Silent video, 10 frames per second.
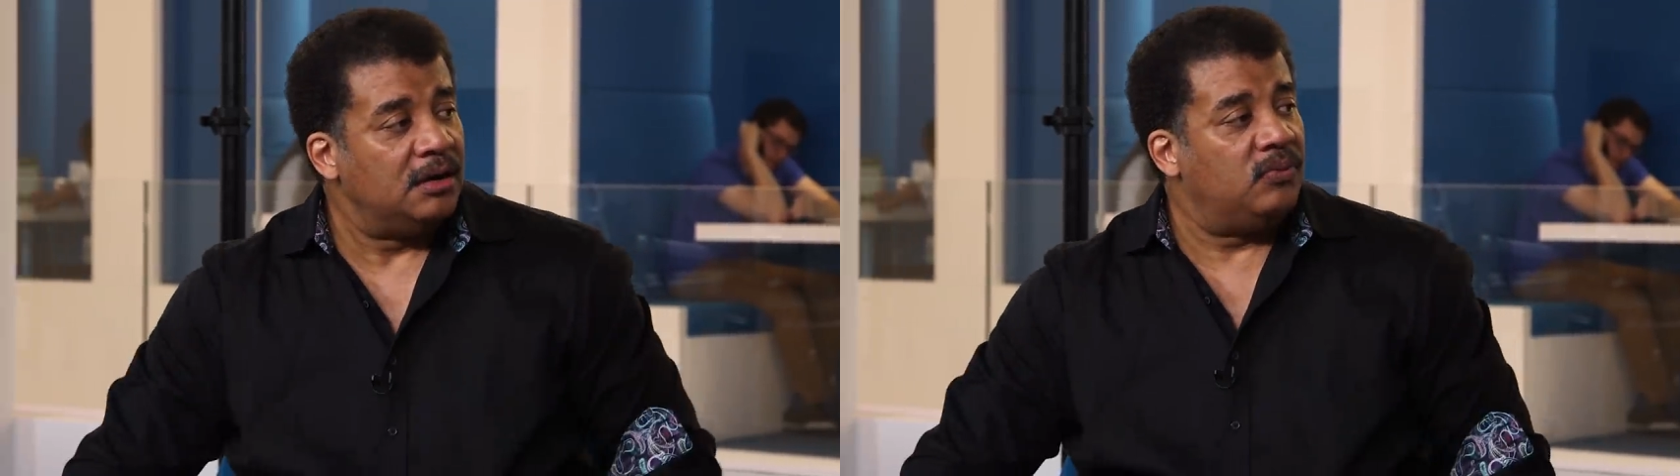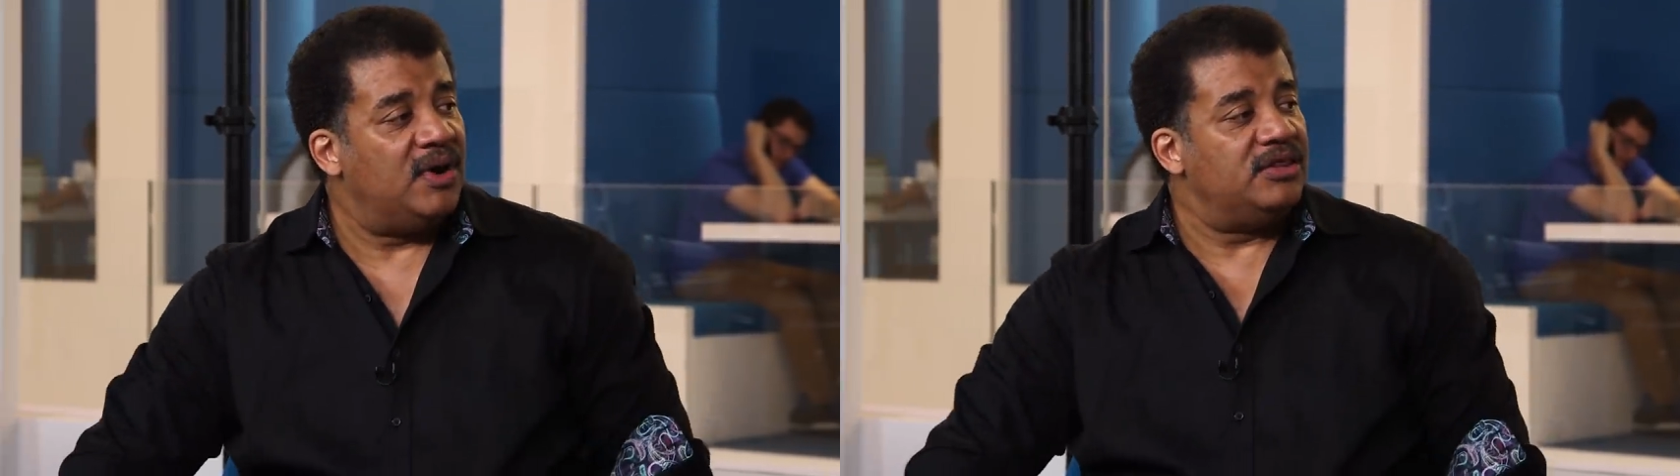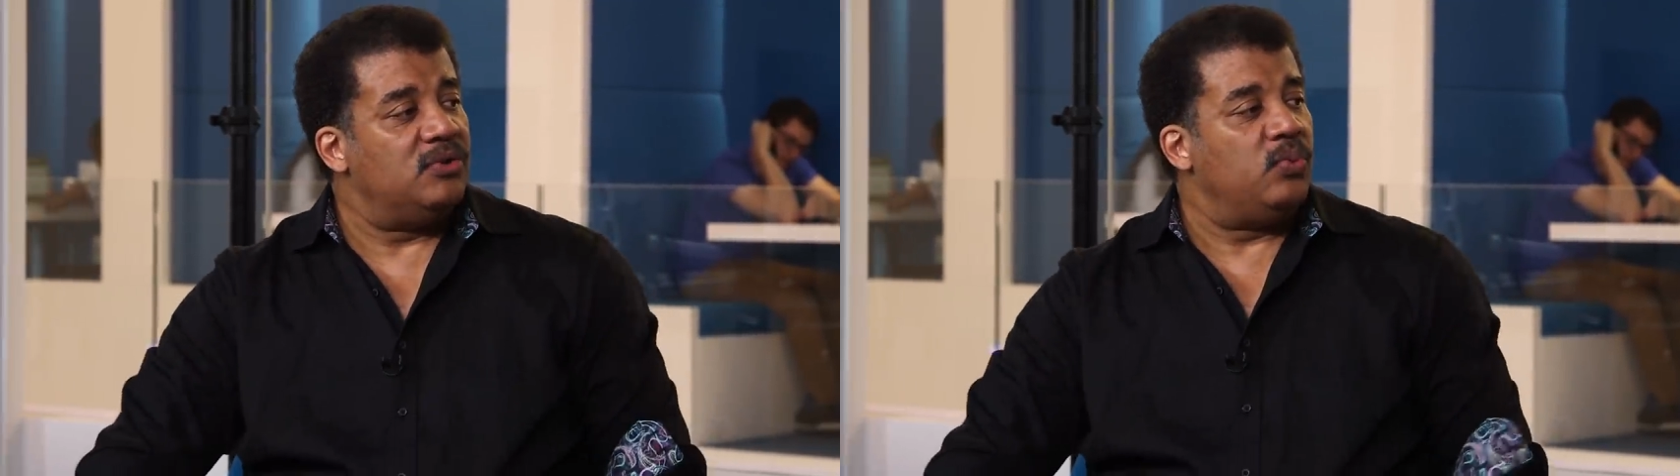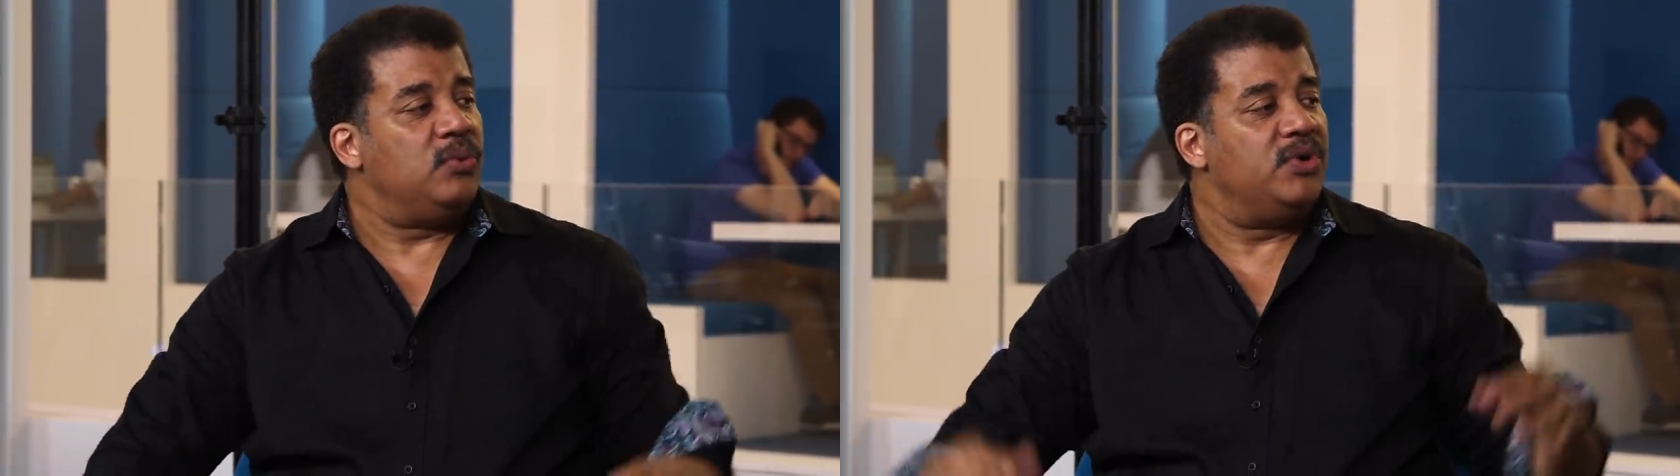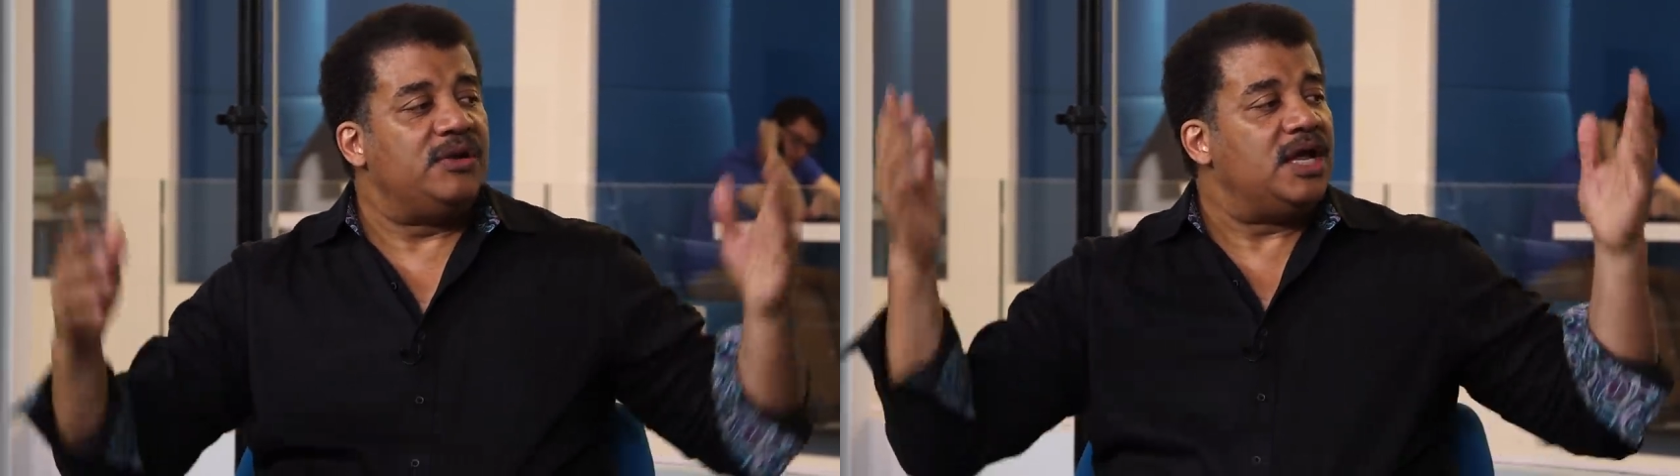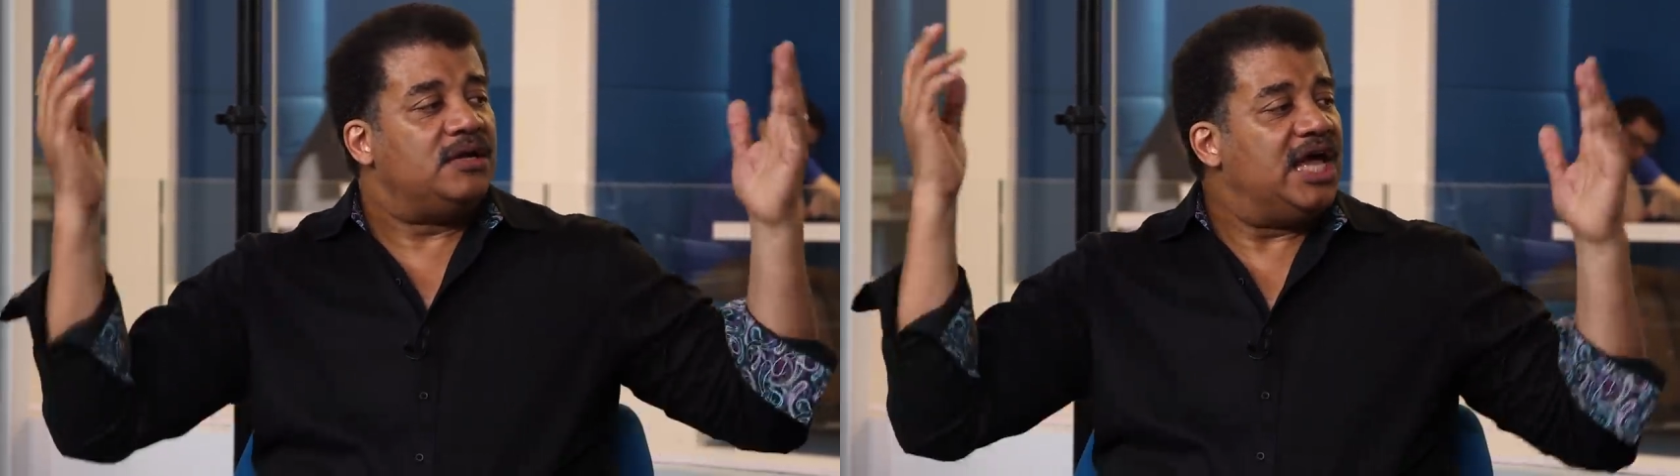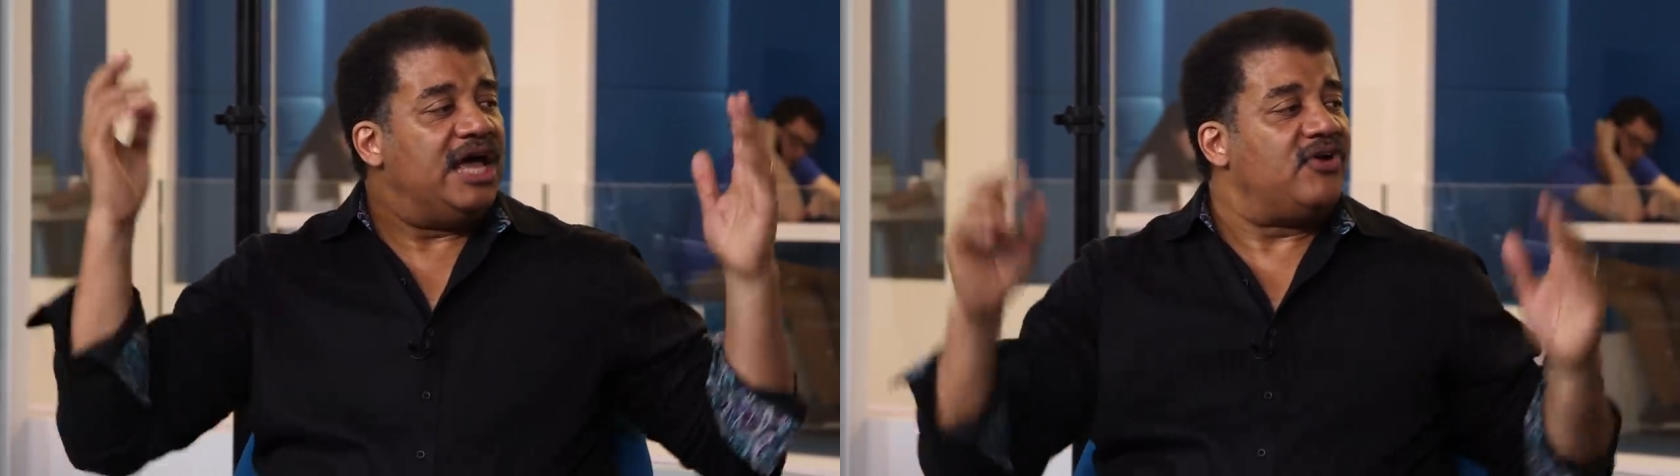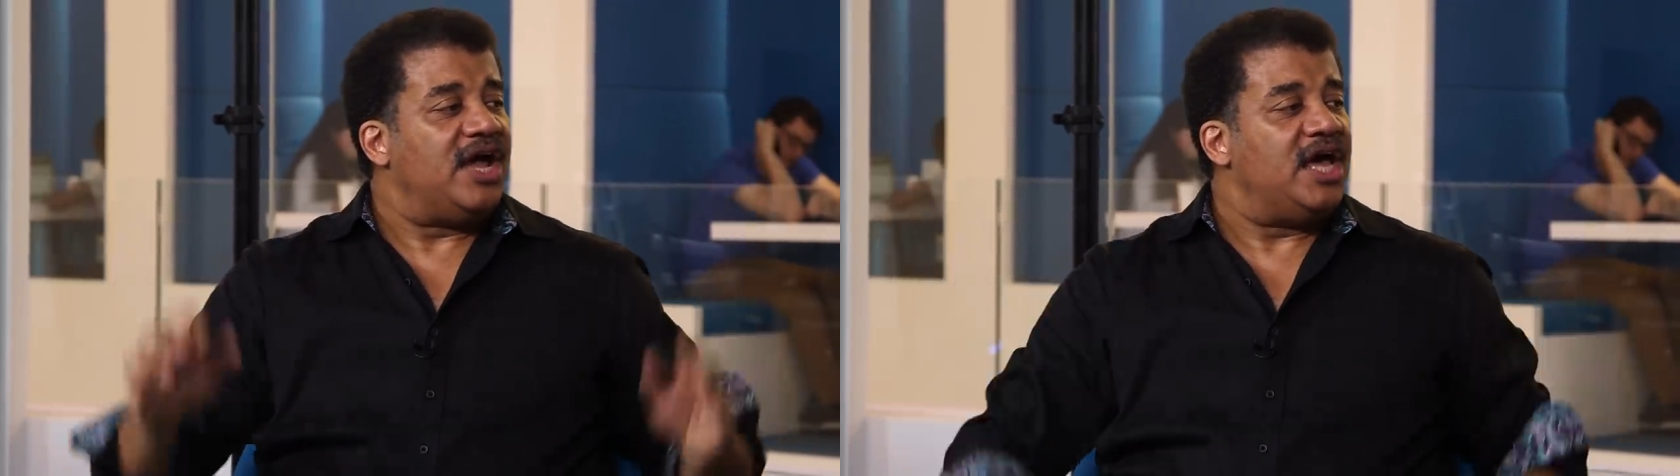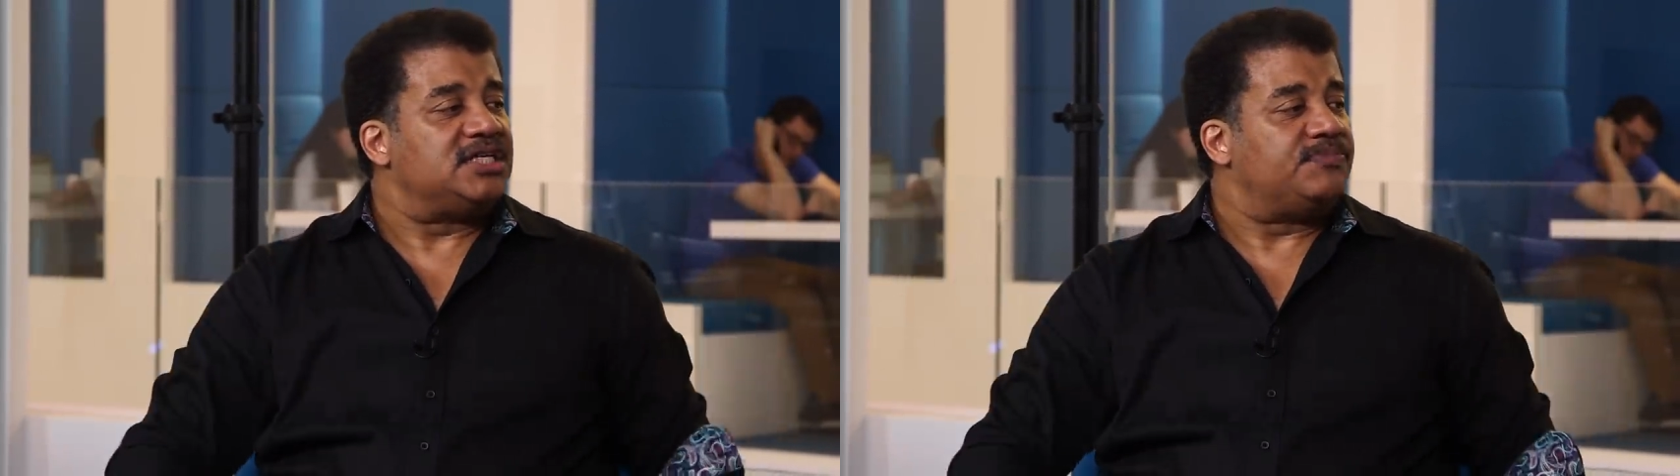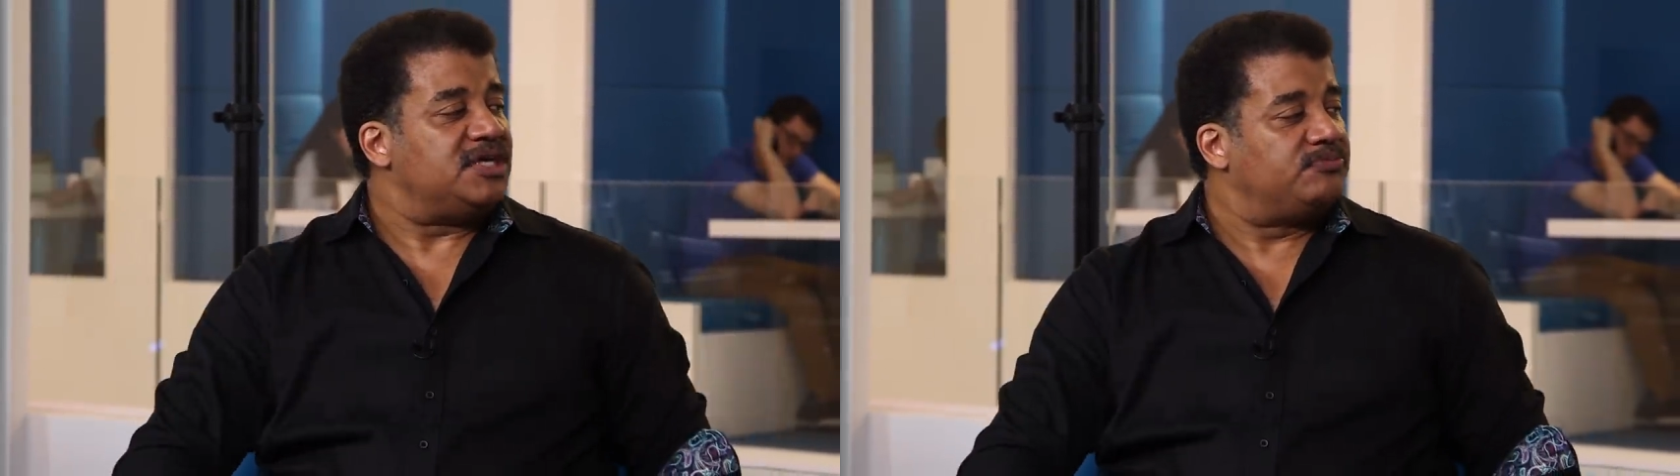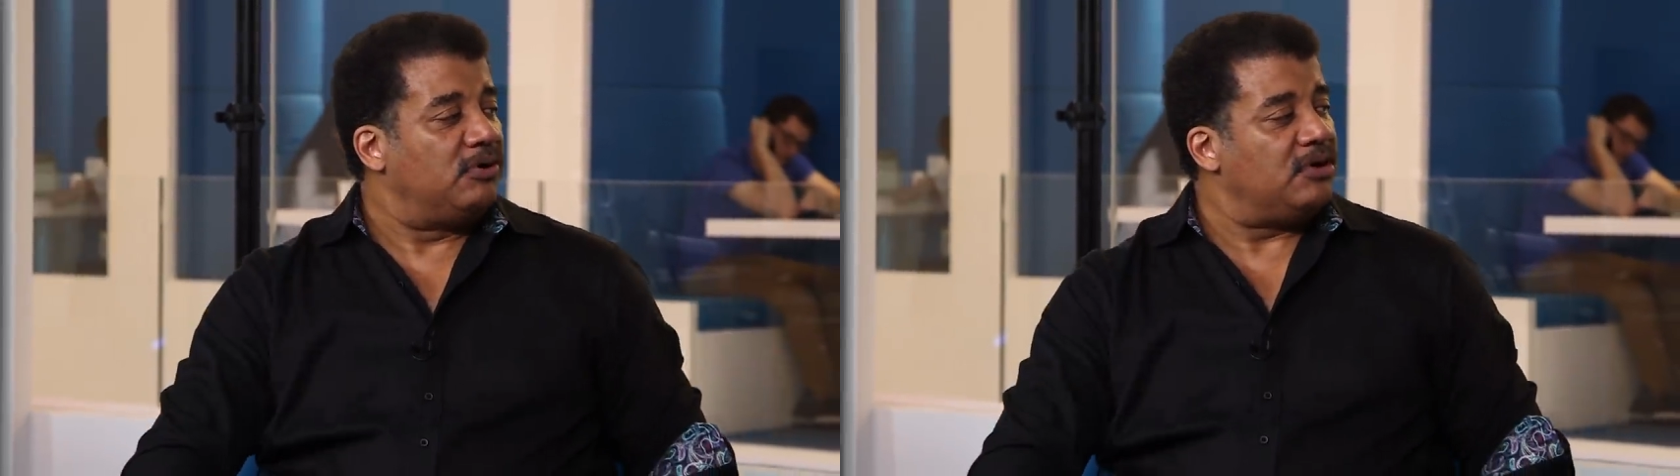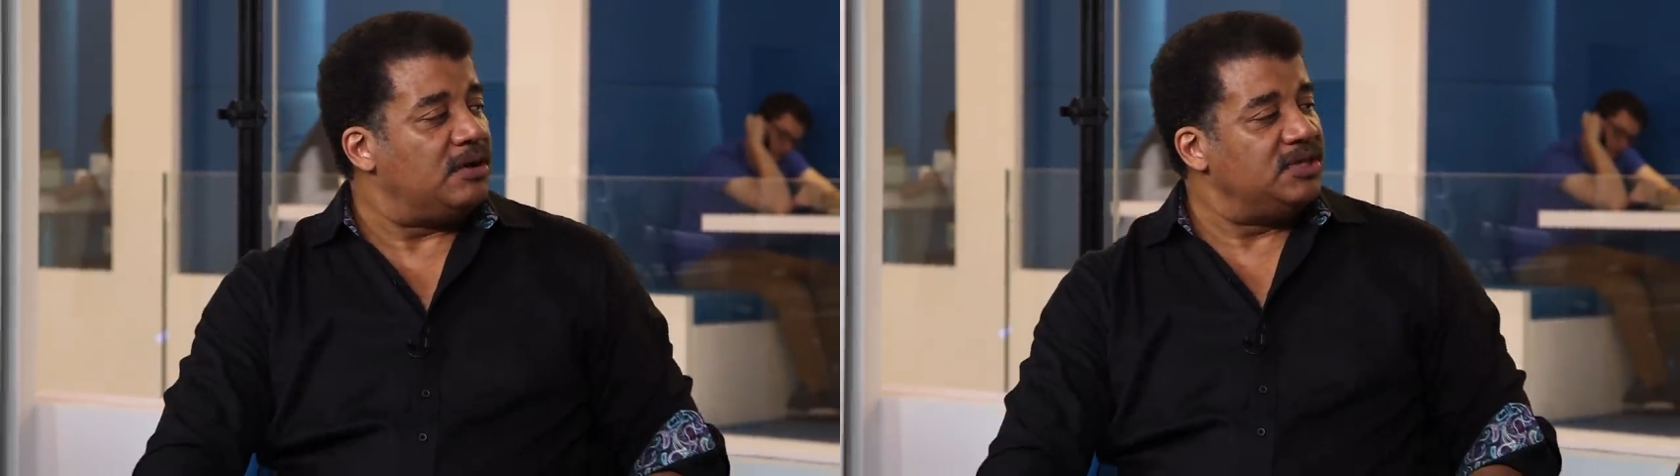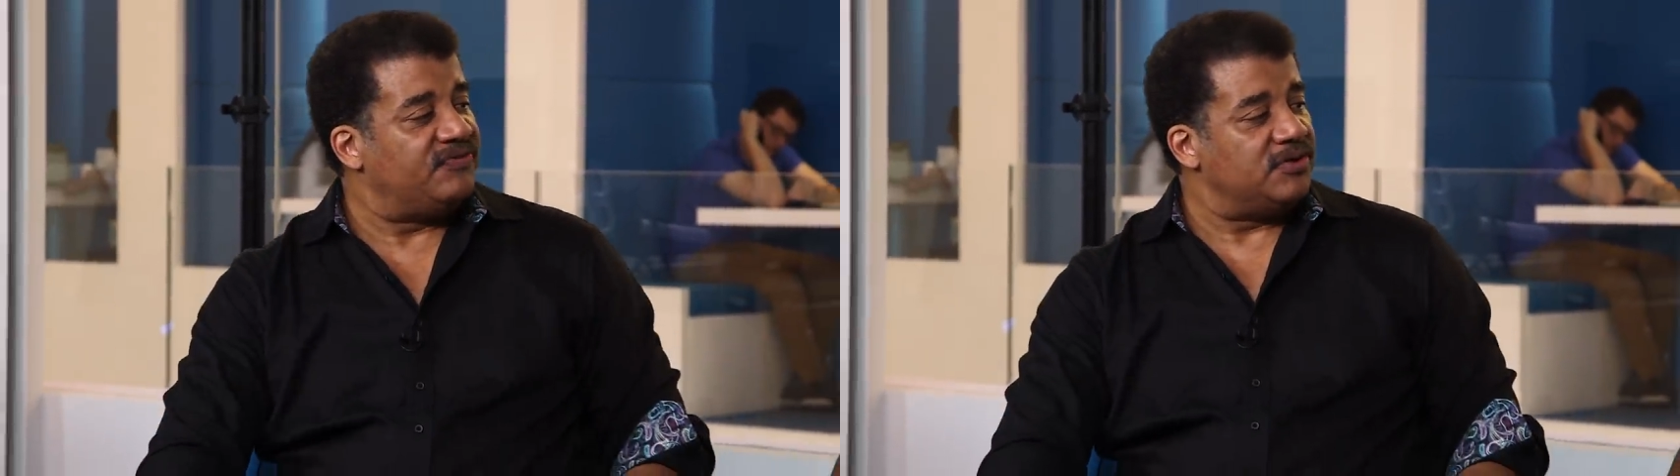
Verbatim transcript: whether we would have ever had a space program in the